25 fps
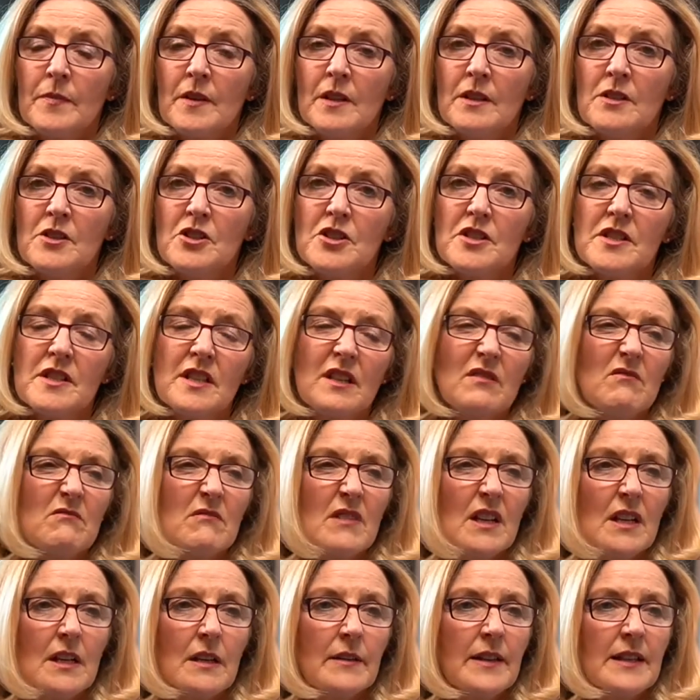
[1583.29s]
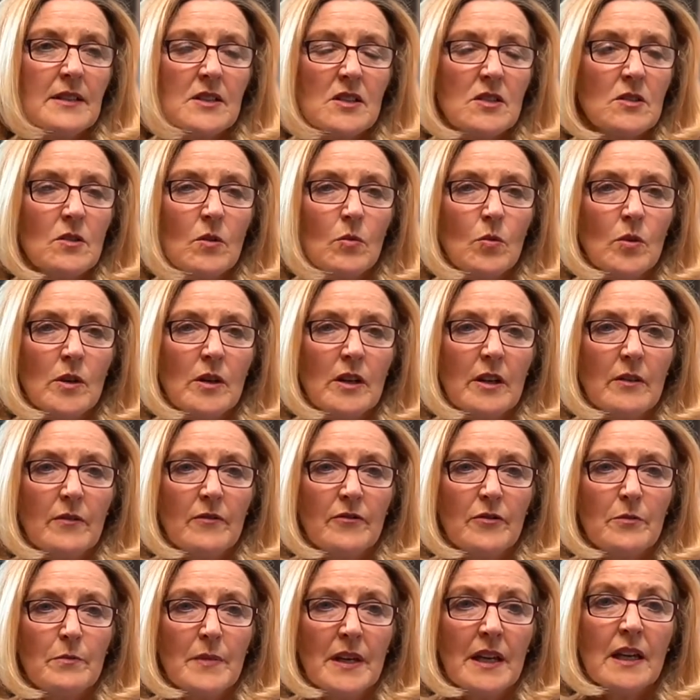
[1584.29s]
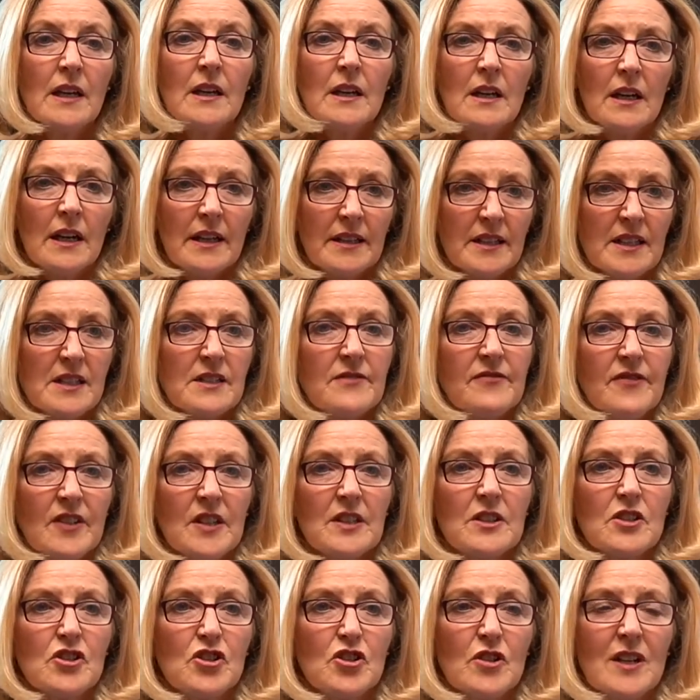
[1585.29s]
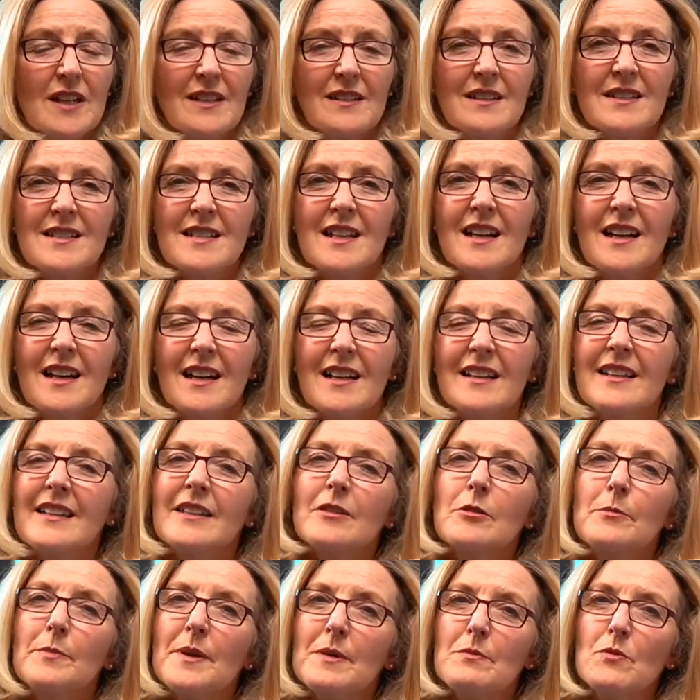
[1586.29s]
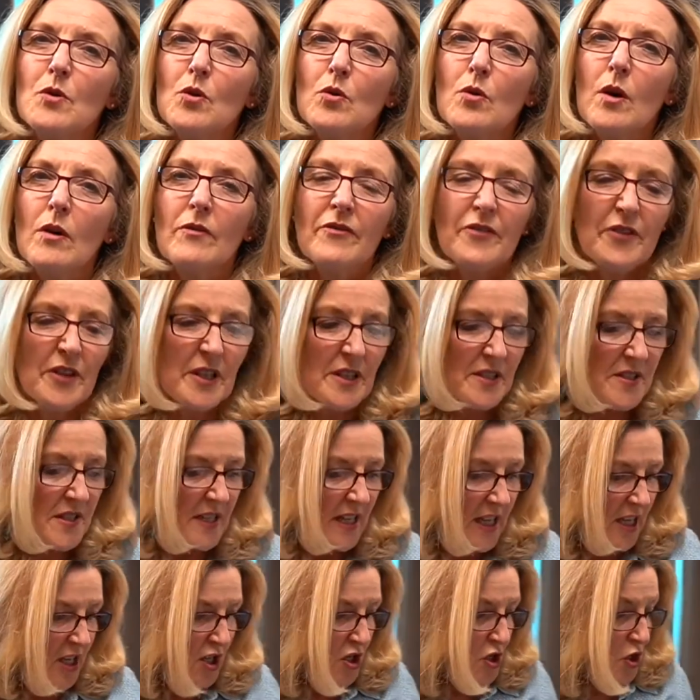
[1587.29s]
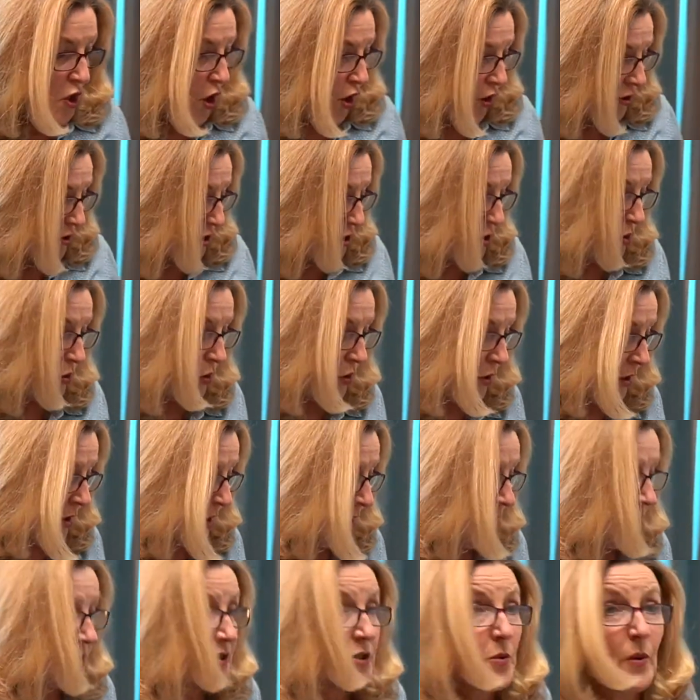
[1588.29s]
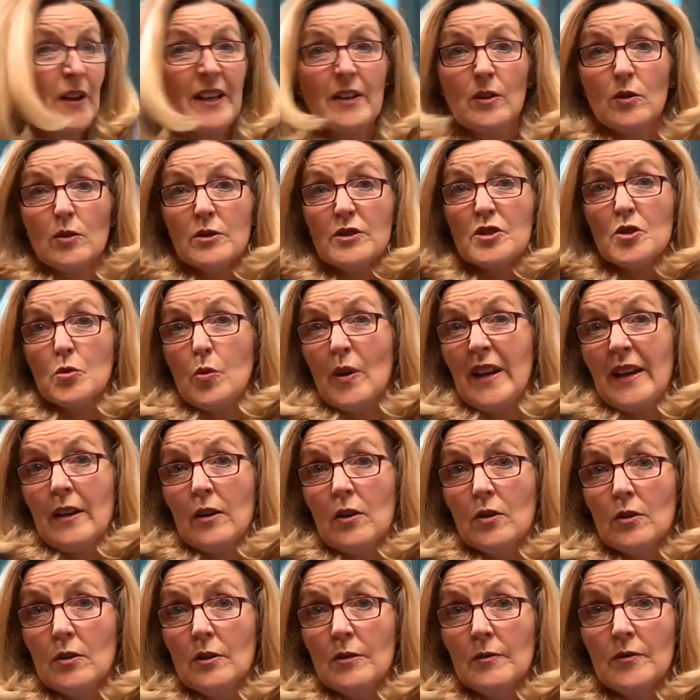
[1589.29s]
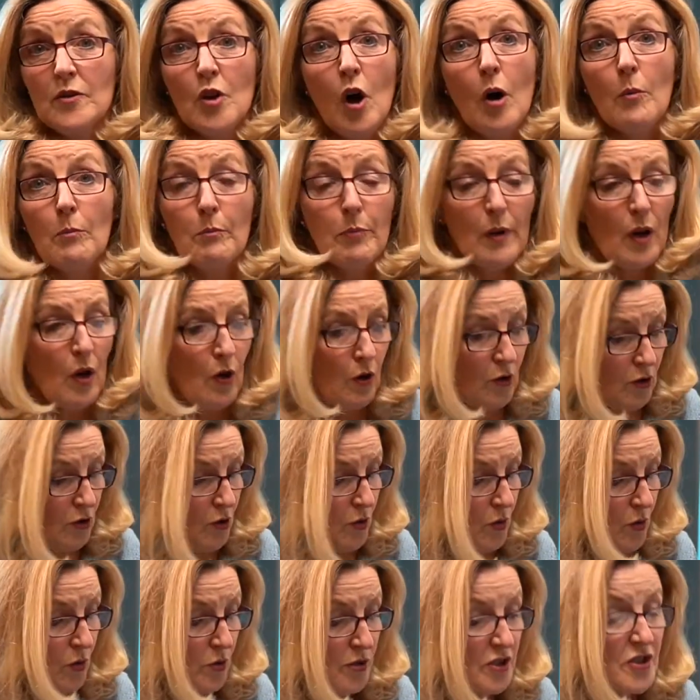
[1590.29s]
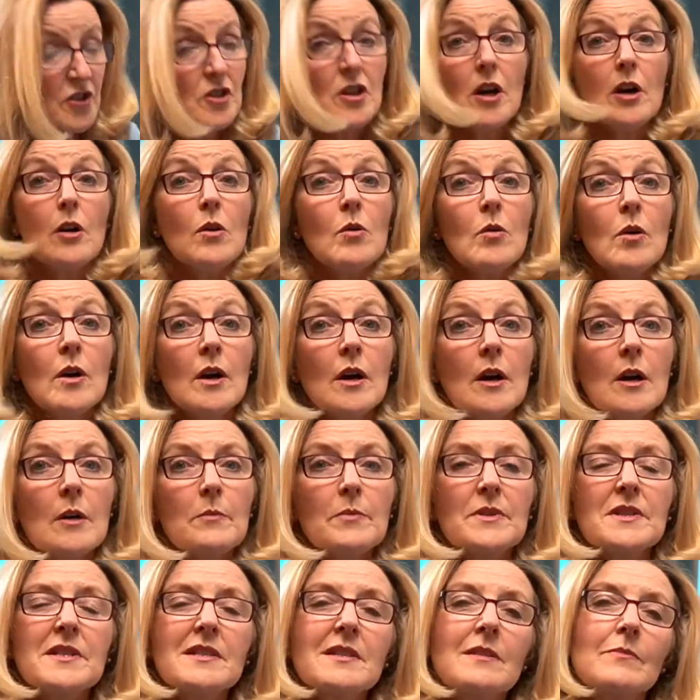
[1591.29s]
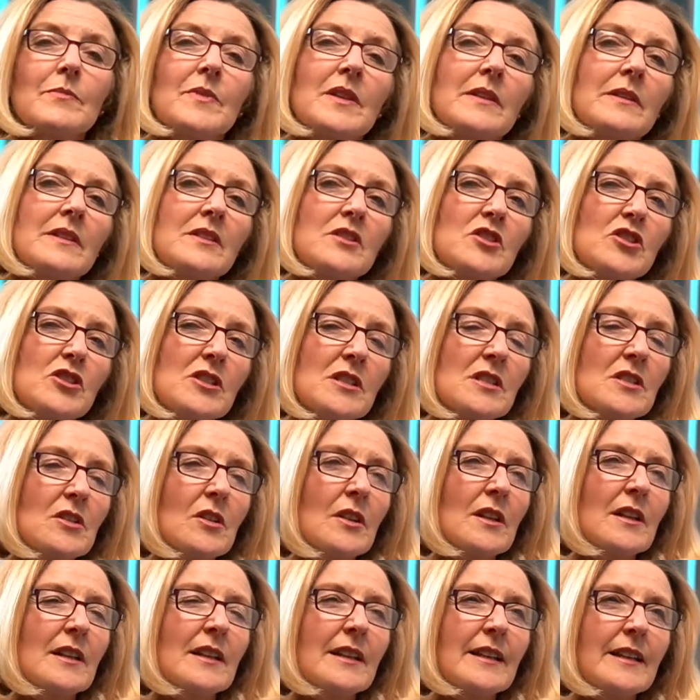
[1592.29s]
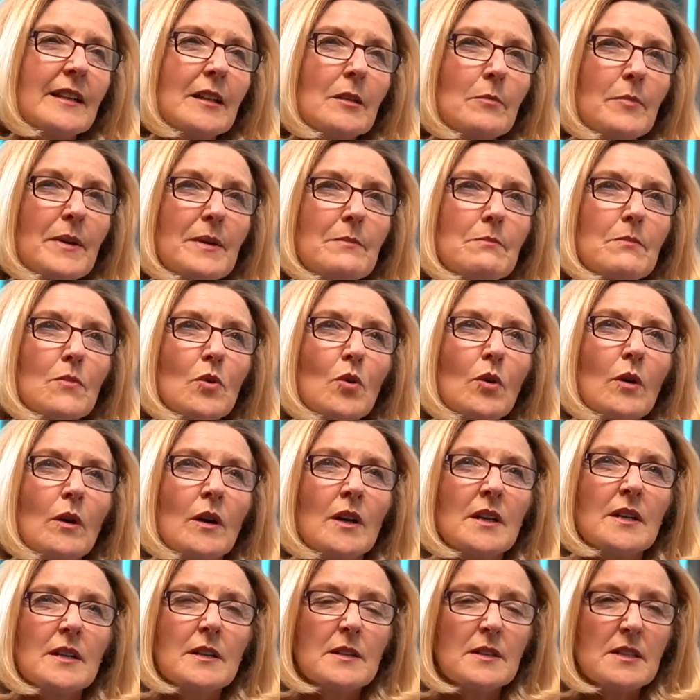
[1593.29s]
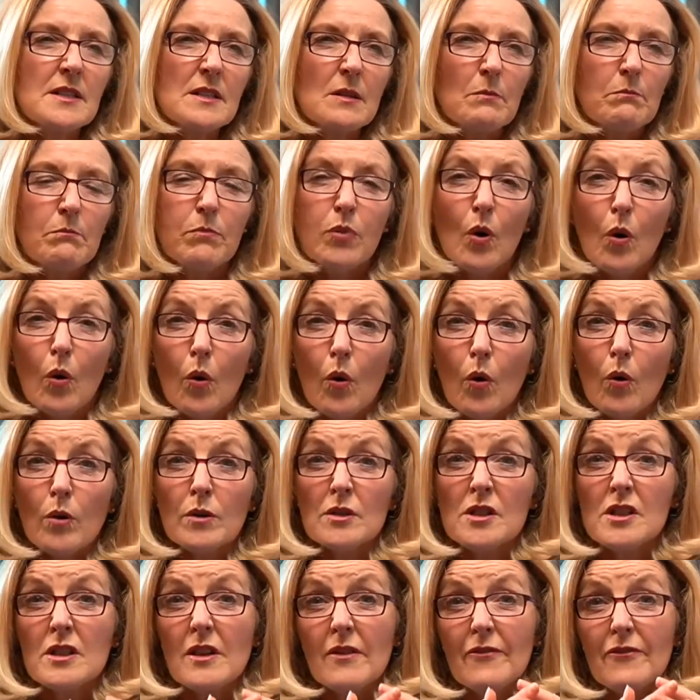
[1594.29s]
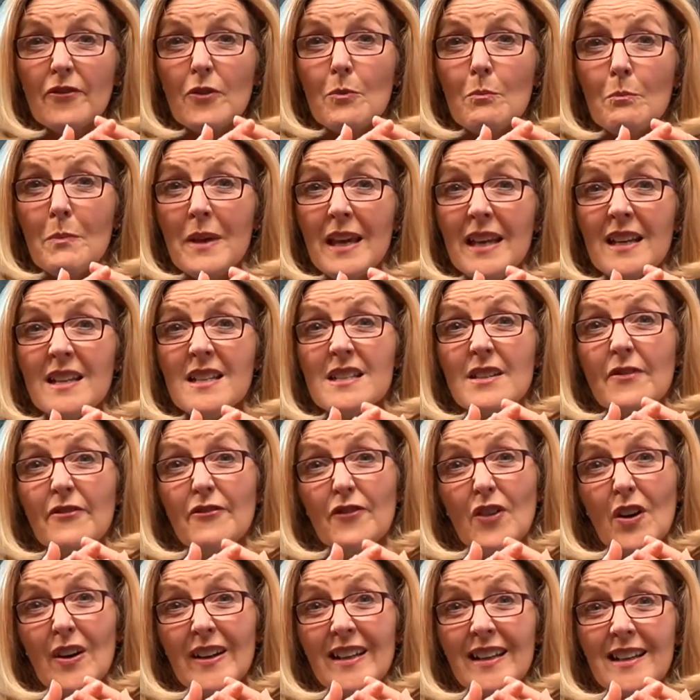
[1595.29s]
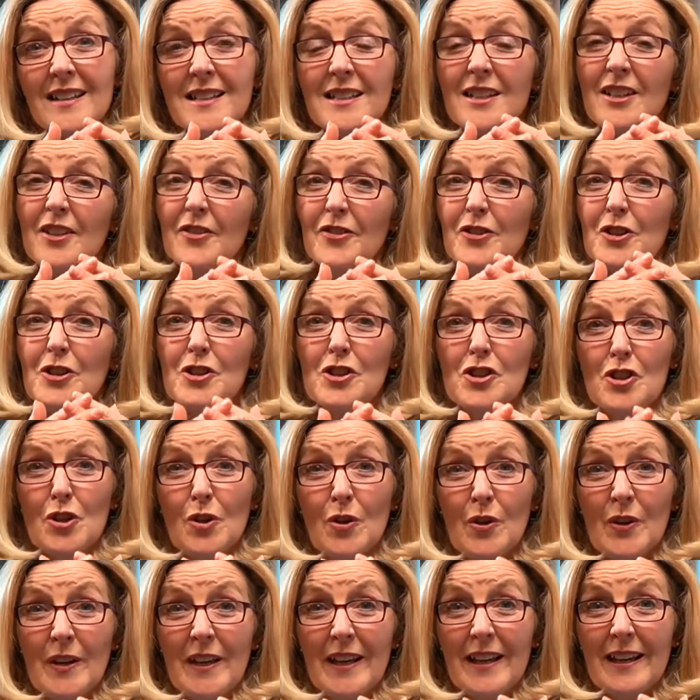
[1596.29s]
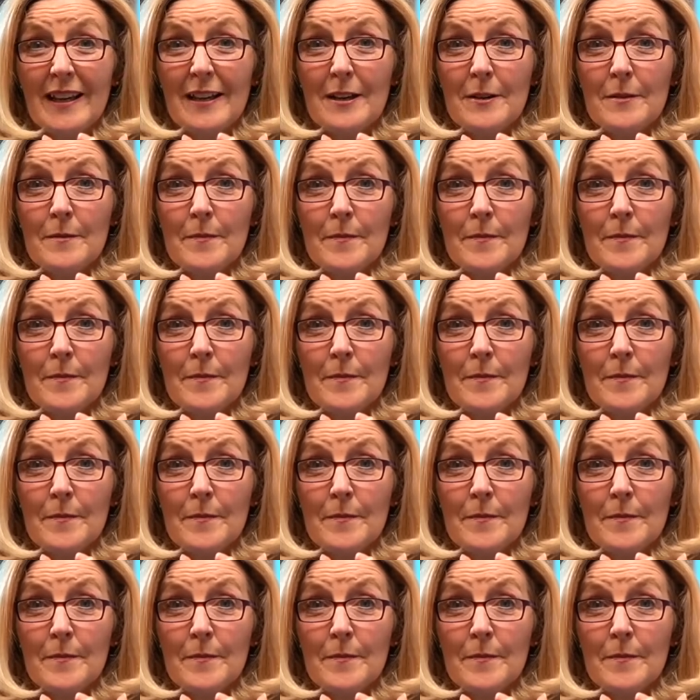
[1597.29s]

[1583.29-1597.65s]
And just think, no, that's not working for me. I need to find a track that's a little bit more obvious. Not your twinkle, twinkle, not block chords, no, but something that's just got a little bit more support for me to find the tonic.